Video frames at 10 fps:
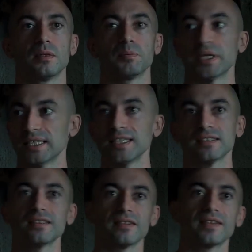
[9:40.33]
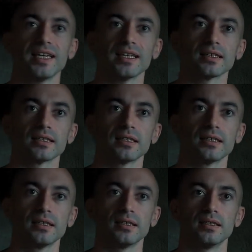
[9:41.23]
But he's still there.
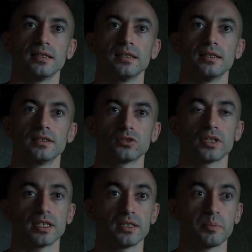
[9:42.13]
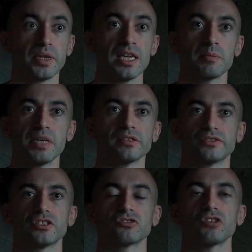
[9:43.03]
It's not that the being means
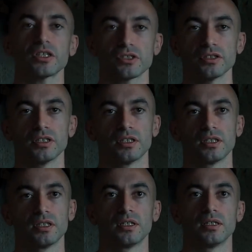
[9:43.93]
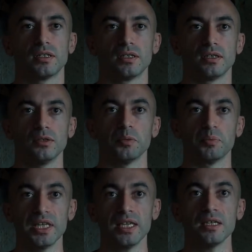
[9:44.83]
destruction. No,
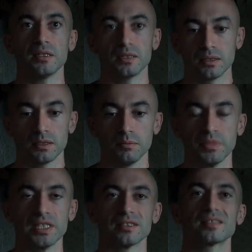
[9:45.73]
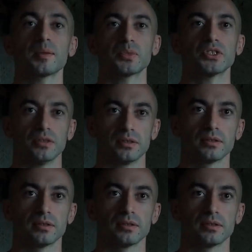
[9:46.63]
being means assumption.